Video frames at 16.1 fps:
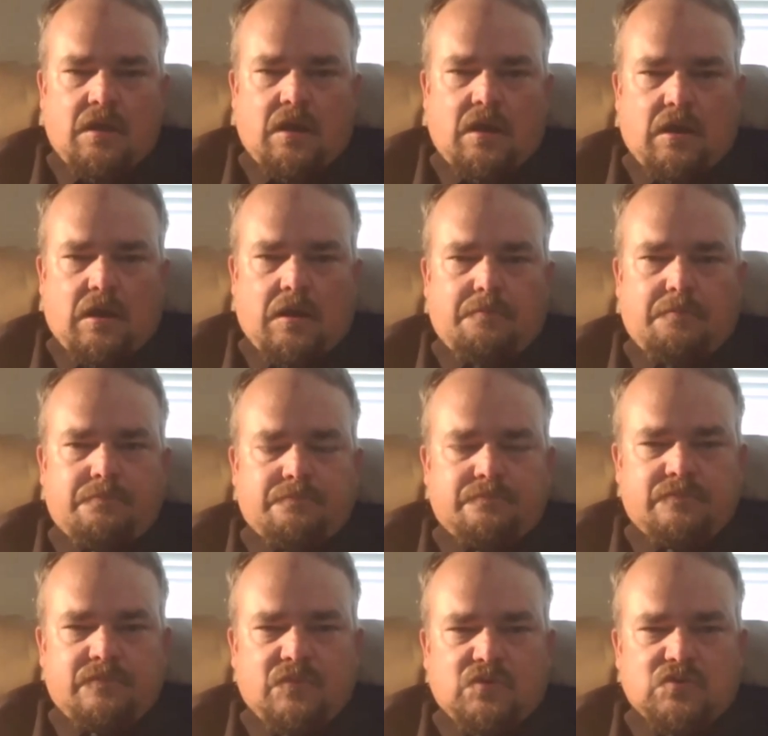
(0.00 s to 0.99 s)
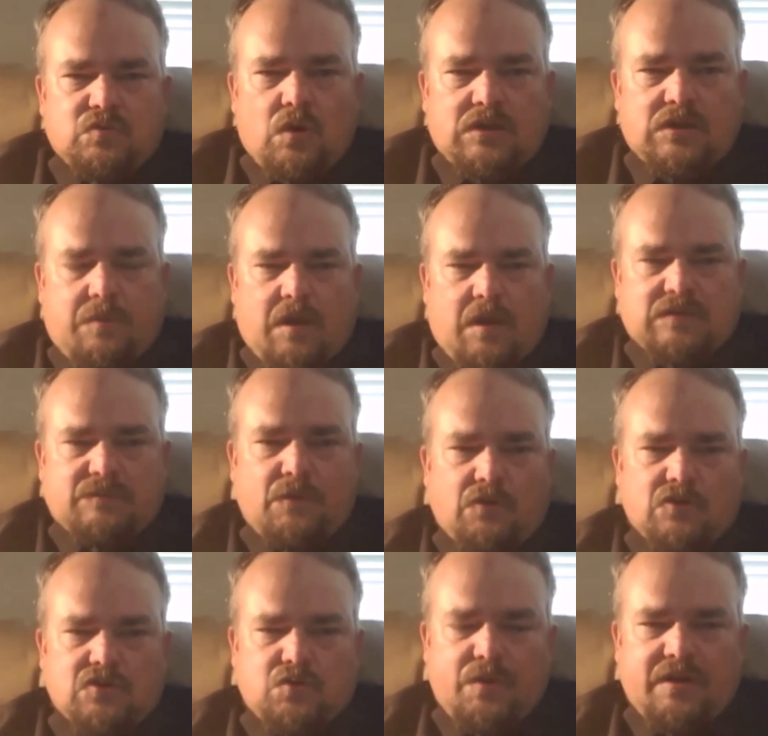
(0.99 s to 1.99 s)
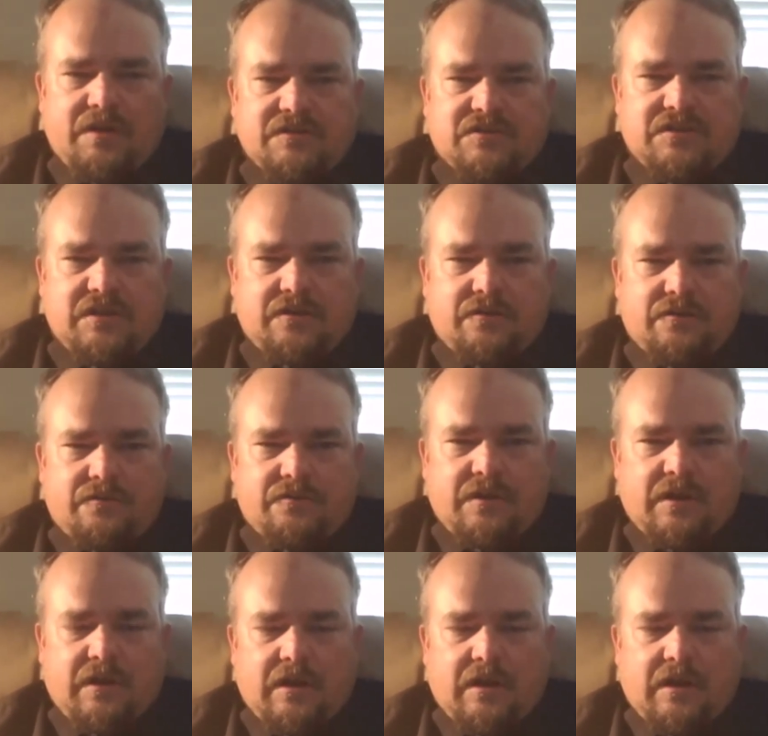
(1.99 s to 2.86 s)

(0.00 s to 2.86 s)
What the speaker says: Was one of the possibilities we considered.